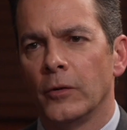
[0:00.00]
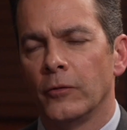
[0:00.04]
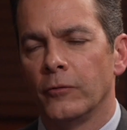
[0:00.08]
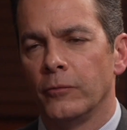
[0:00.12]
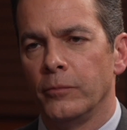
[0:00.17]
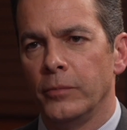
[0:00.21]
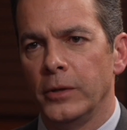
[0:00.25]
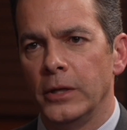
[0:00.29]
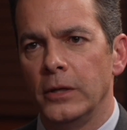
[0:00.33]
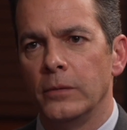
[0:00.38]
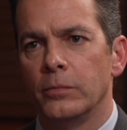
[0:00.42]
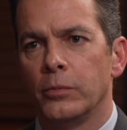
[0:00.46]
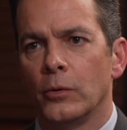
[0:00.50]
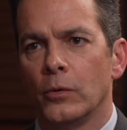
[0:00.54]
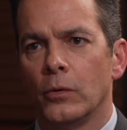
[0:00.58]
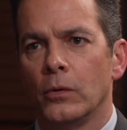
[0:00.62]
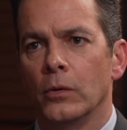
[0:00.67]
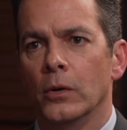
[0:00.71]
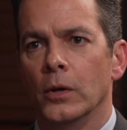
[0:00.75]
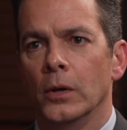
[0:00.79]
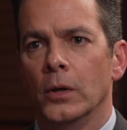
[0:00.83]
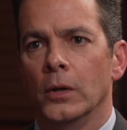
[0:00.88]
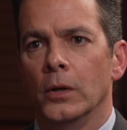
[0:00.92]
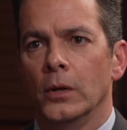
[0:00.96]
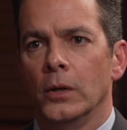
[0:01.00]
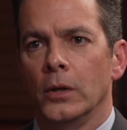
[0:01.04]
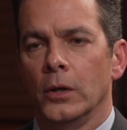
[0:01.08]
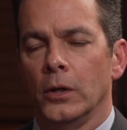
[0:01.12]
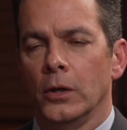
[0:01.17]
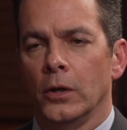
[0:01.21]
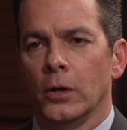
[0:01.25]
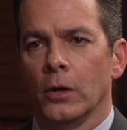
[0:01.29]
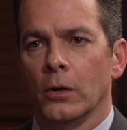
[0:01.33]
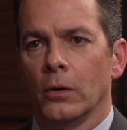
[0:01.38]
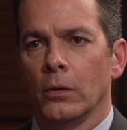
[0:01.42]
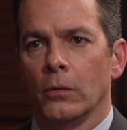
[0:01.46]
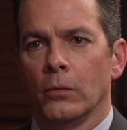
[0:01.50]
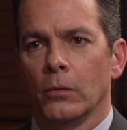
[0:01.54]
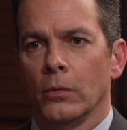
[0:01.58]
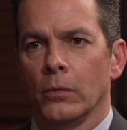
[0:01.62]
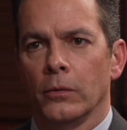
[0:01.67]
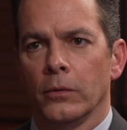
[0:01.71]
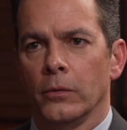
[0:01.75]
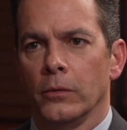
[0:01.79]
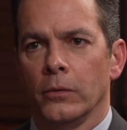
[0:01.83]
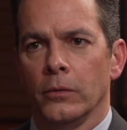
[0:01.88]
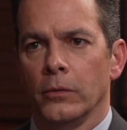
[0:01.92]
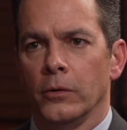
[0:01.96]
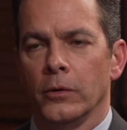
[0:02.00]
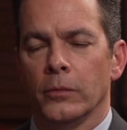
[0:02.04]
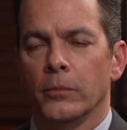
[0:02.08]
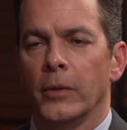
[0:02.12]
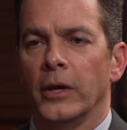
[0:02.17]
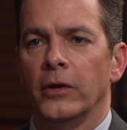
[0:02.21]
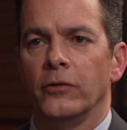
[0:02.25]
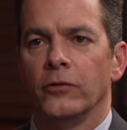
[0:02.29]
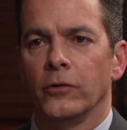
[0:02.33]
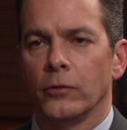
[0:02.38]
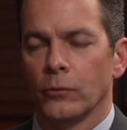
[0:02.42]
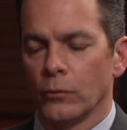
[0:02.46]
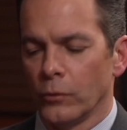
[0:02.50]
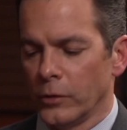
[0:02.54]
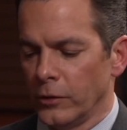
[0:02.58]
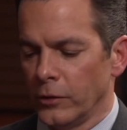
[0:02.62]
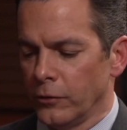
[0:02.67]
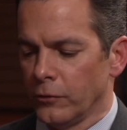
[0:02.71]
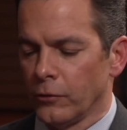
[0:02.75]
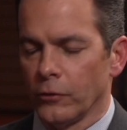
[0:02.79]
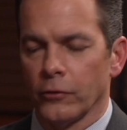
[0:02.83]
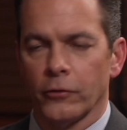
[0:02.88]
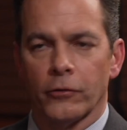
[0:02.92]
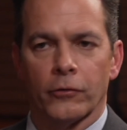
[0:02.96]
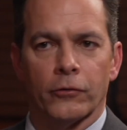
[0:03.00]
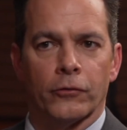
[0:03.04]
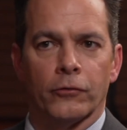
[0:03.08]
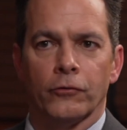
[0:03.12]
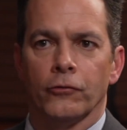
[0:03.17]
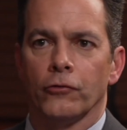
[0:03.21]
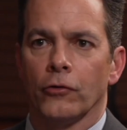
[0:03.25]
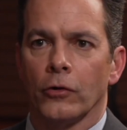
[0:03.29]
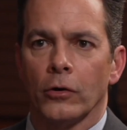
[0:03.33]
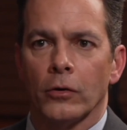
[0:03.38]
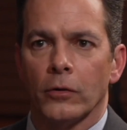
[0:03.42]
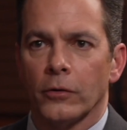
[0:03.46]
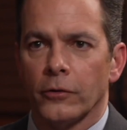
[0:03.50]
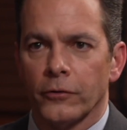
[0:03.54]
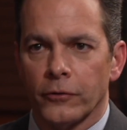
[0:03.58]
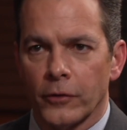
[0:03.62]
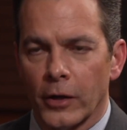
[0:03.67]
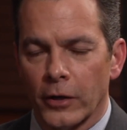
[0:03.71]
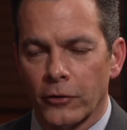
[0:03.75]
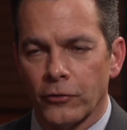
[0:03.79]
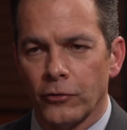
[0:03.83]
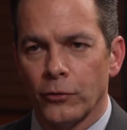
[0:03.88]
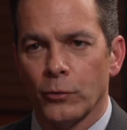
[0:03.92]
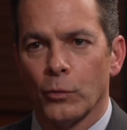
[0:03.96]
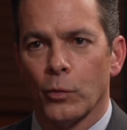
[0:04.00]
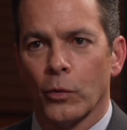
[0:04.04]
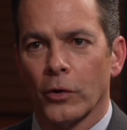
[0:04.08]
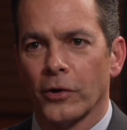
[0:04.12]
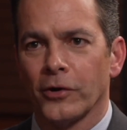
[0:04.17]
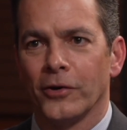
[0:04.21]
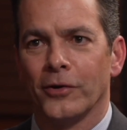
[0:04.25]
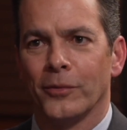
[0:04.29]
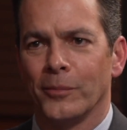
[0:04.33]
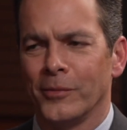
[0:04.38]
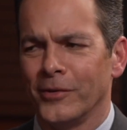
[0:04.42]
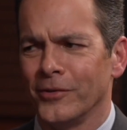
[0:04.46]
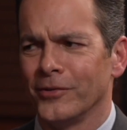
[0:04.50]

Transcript: of people. You know, the, the amazing researchers and journalists actually work here. I mean,